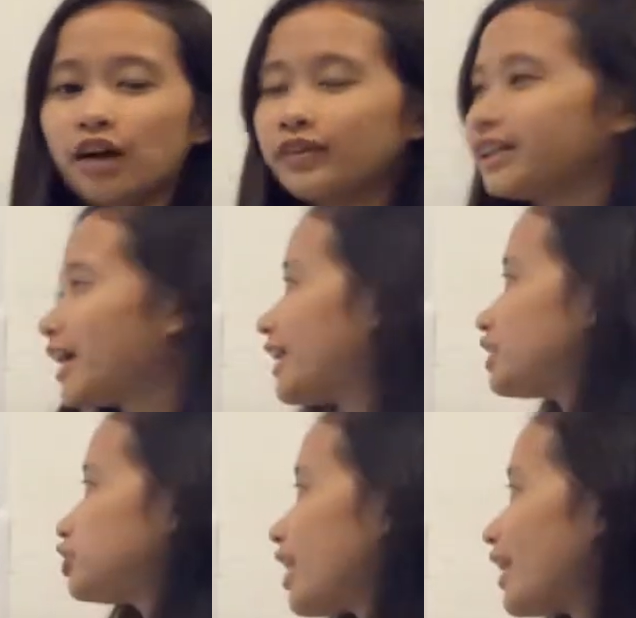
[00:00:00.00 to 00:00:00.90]
of a
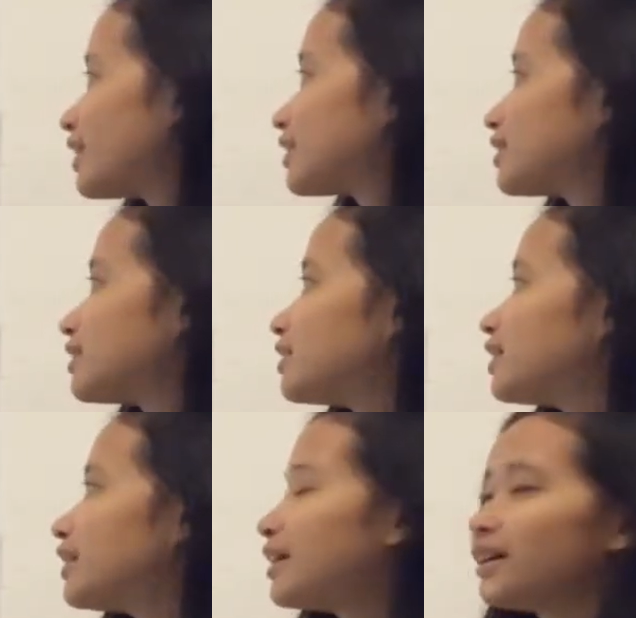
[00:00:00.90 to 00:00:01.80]
DNA strand.
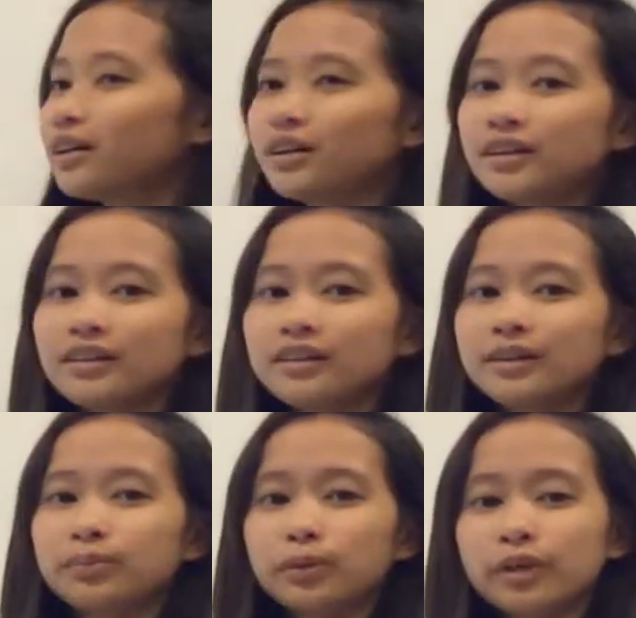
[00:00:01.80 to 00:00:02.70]

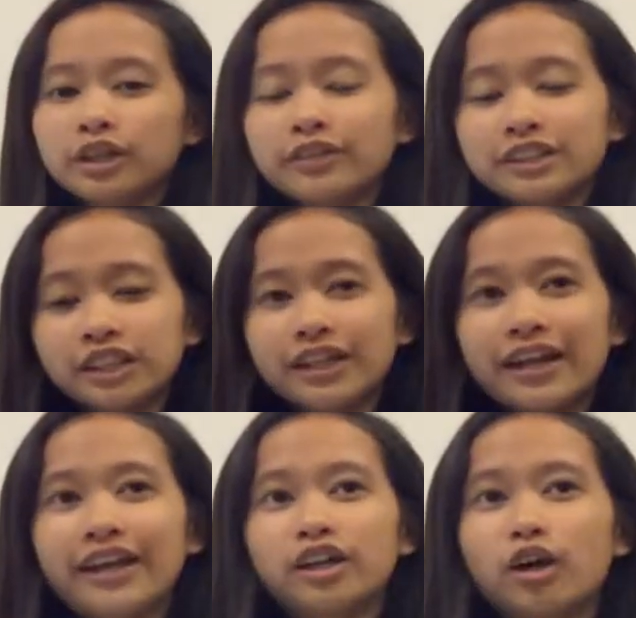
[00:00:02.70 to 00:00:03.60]
The promoter region
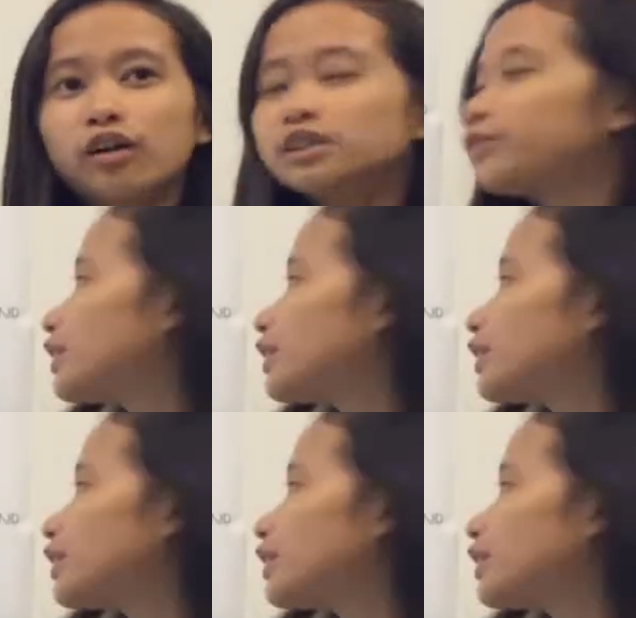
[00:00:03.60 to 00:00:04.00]
encodes